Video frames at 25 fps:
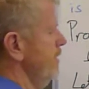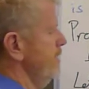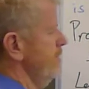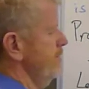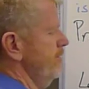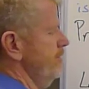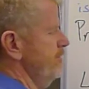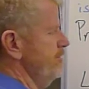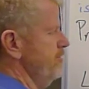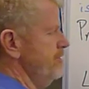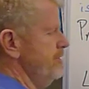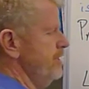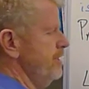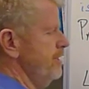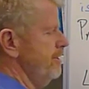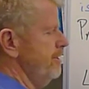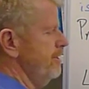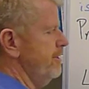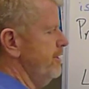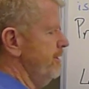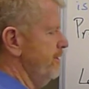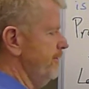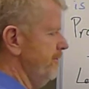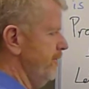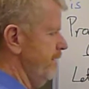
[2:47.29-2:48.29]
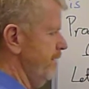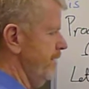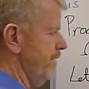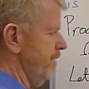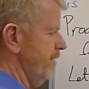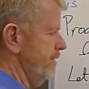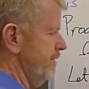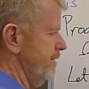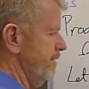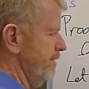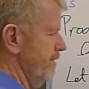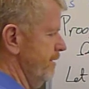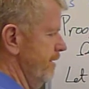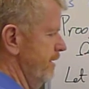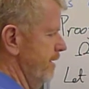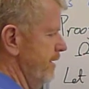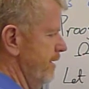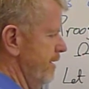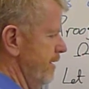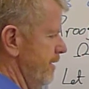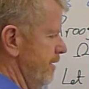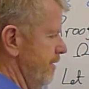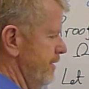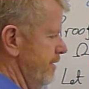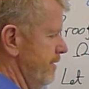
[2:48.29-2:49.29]
so gi of x
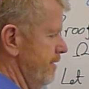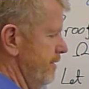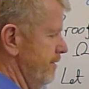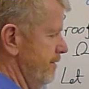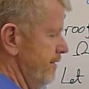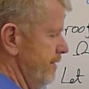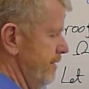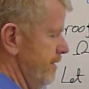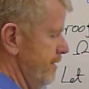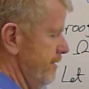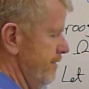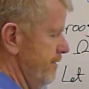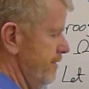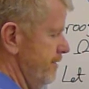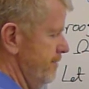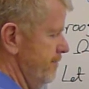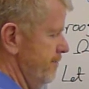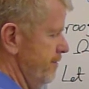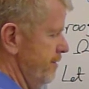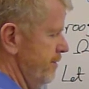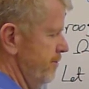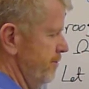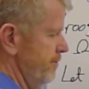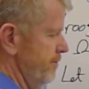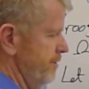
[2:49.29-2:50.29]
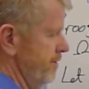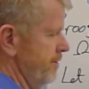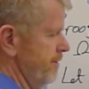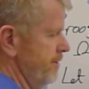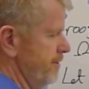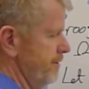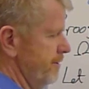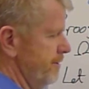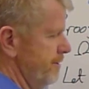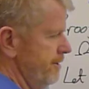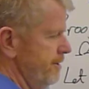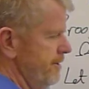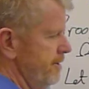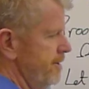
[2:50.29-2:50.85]
is less than or equal to 0.